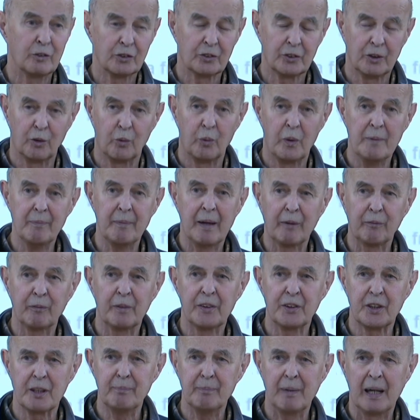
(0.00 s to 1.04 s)
So we met
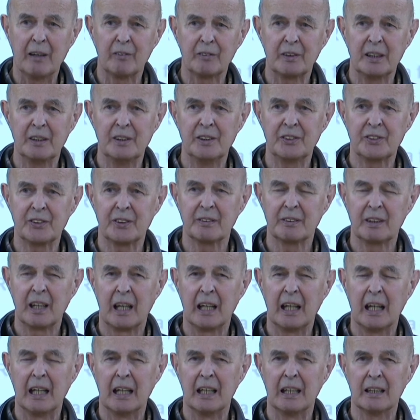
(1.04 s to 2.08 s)
with the Mounties
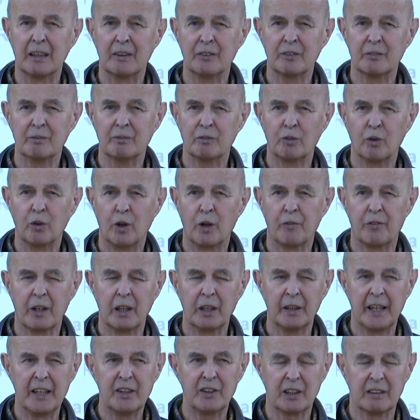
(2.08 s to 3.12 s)
uh, over the
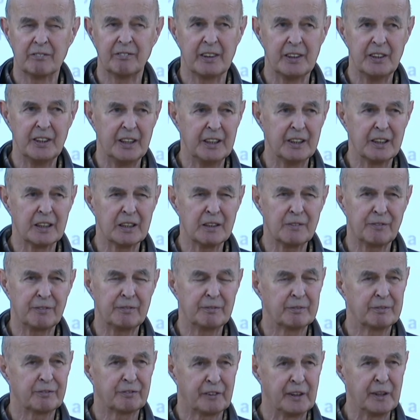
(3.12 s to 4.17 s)
length of a year
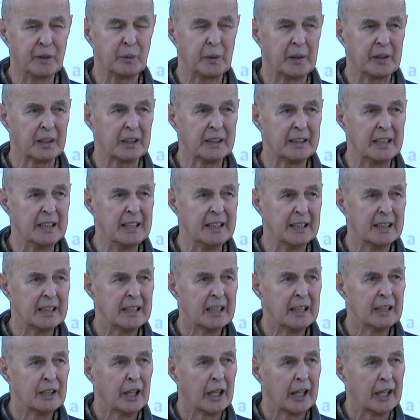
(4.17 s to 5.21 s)
frequently
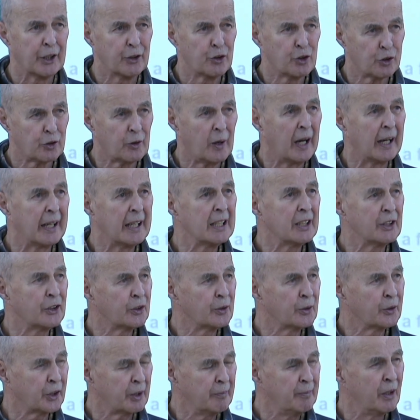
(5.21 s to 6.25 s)
and trying
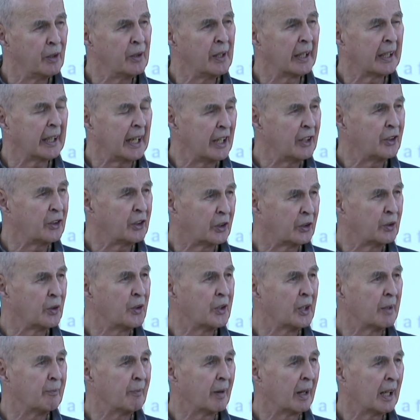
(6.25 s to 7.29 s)
to communicate to
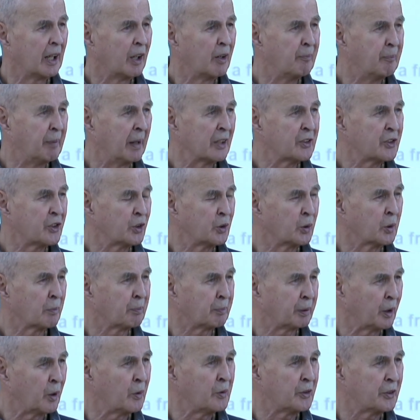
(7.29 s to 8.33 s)
them how best to
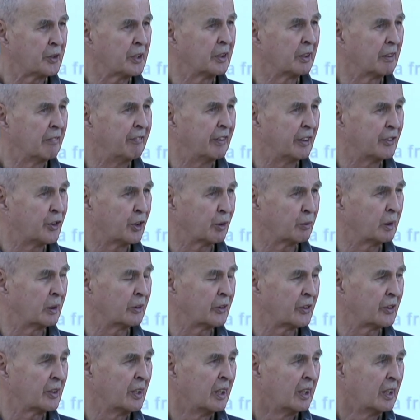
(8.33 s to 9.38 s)
approach individuals
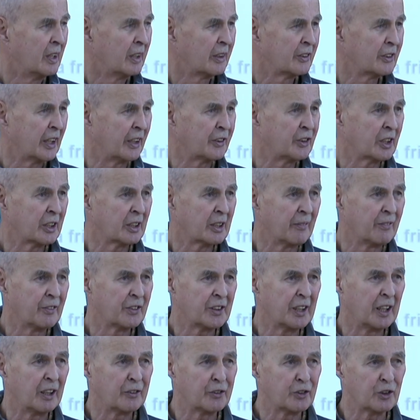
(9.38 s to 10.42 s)
such as
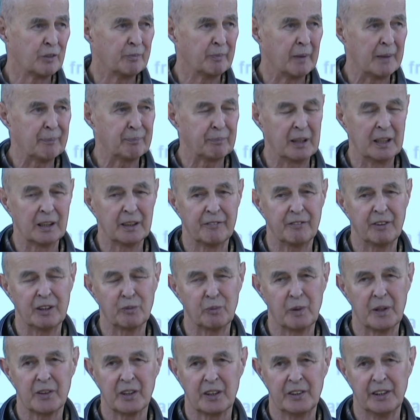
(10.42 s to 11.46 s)
themselves who might be living
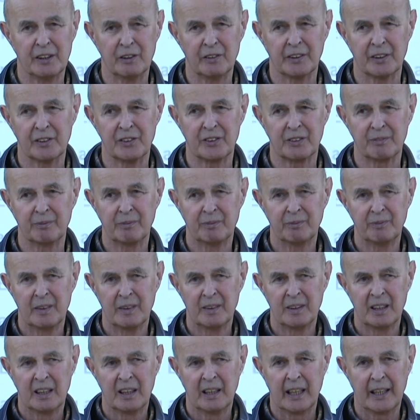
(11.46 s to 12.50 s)
with an illness
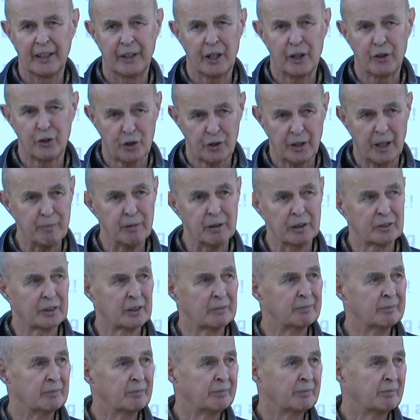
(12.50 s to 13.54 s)
and are troubled
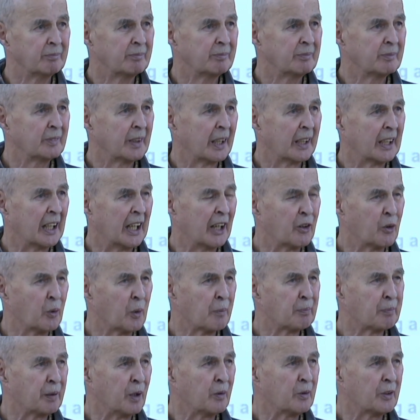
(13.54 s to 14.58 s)
and how to
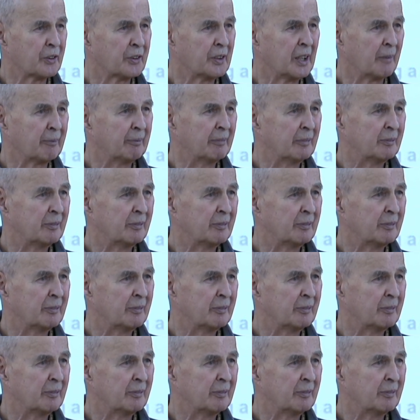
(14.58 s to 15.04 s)
approach them.